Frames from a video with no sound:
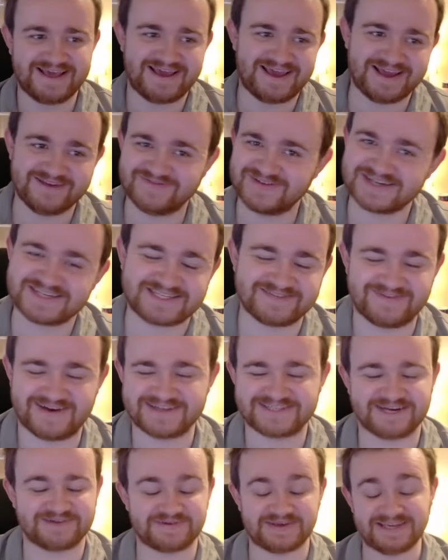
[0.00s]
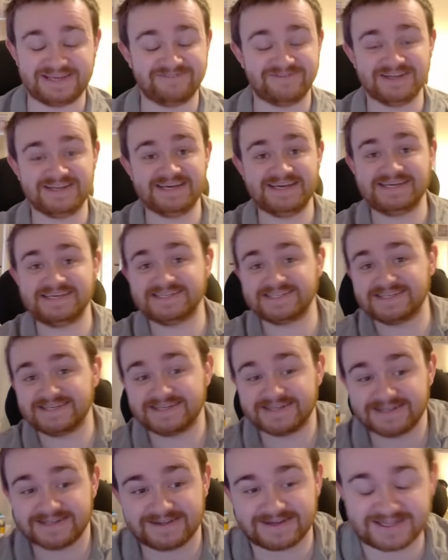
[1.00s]
it makes the matchup even
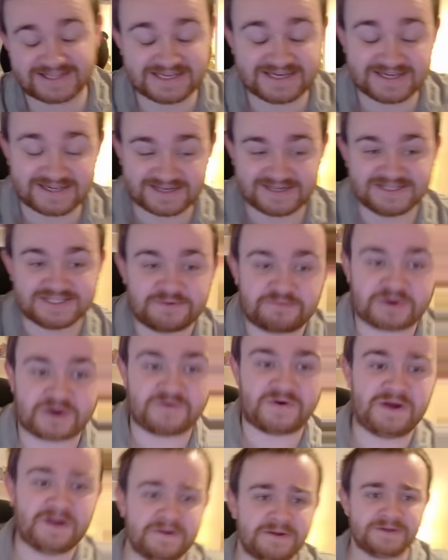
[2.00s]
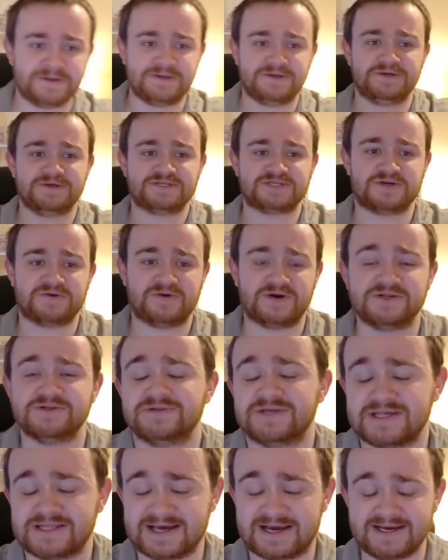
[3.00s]
easier, I think, into Boa. So I do
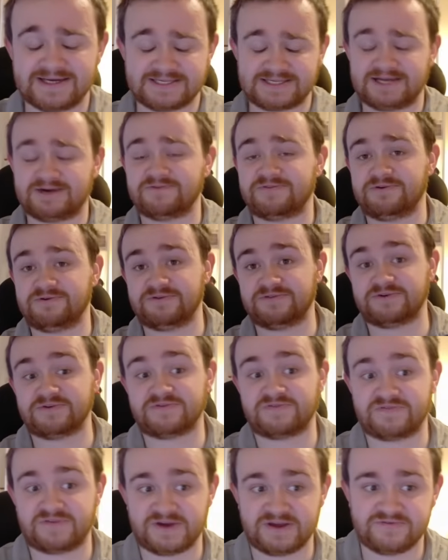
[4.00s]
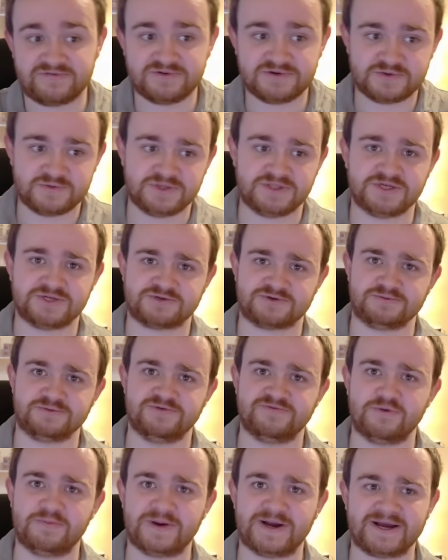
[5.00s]
think that is now very, very favoured with this
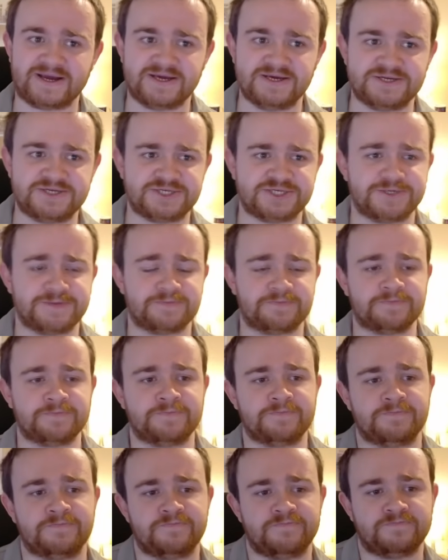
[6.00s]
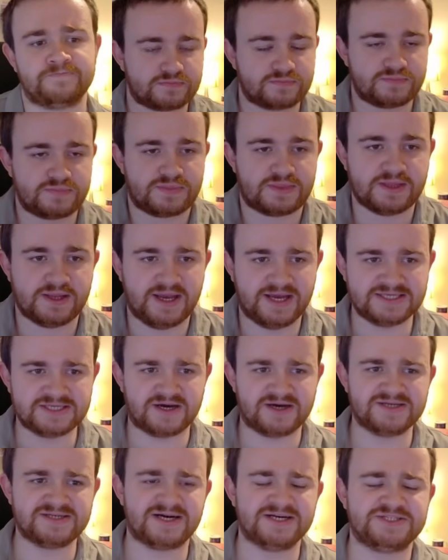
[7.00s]
removal package. And
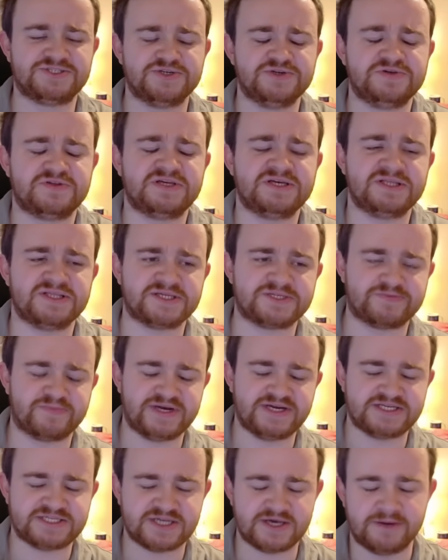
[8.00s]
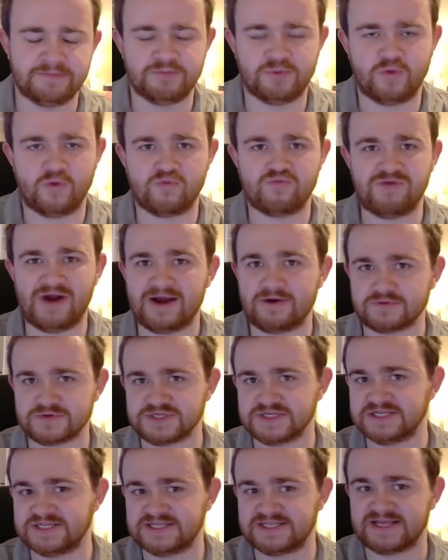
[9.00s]
I do think this makes it a more
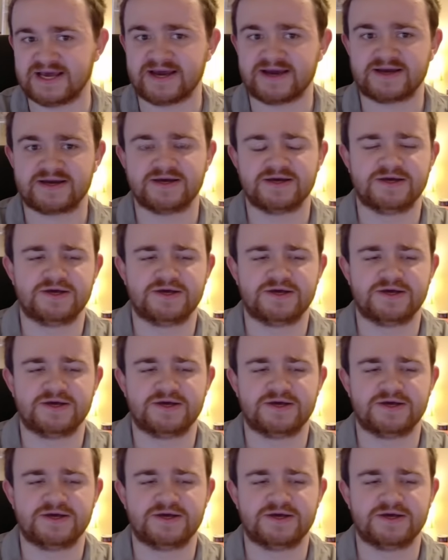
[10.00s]
rounded deck.